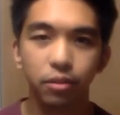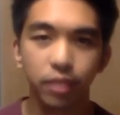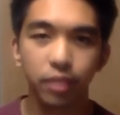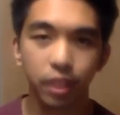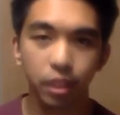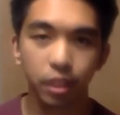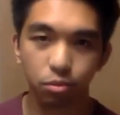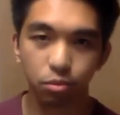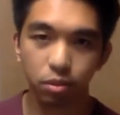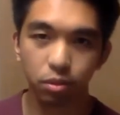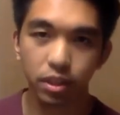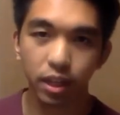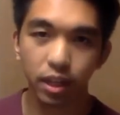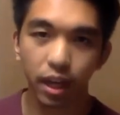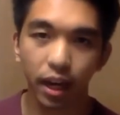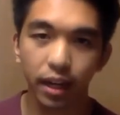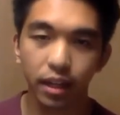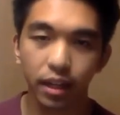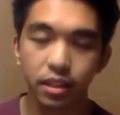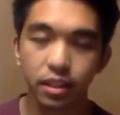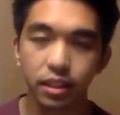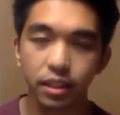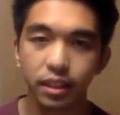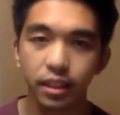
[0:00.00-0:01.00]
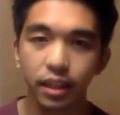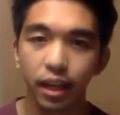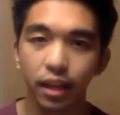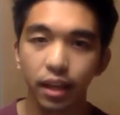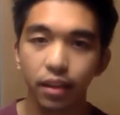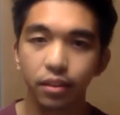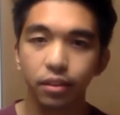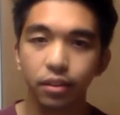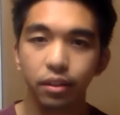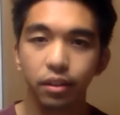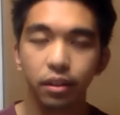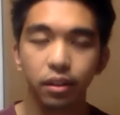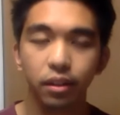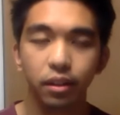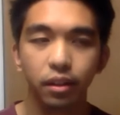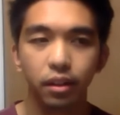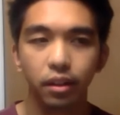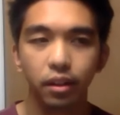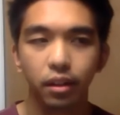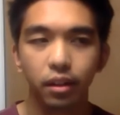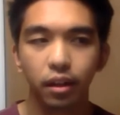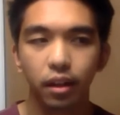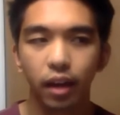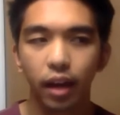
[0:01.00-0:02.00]
things were tying together.
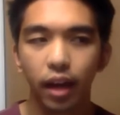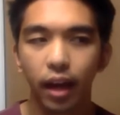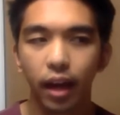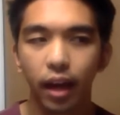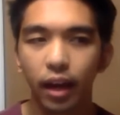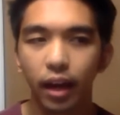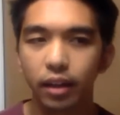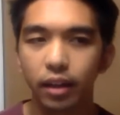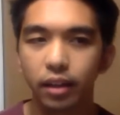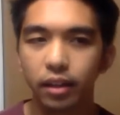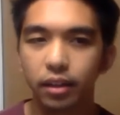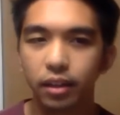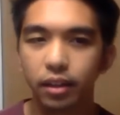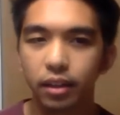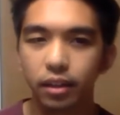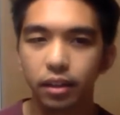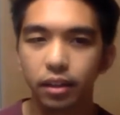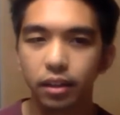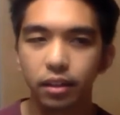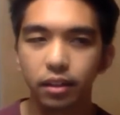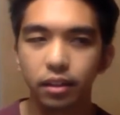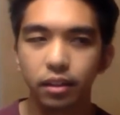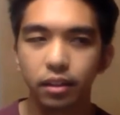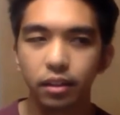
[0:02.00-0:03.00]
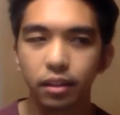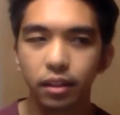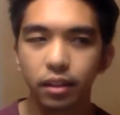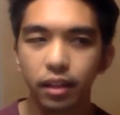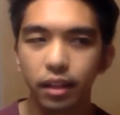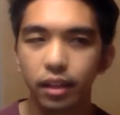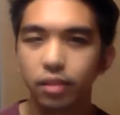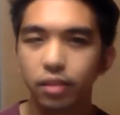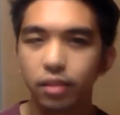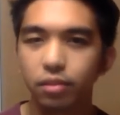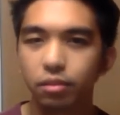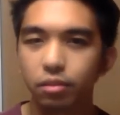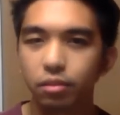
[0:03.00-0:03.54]
And it,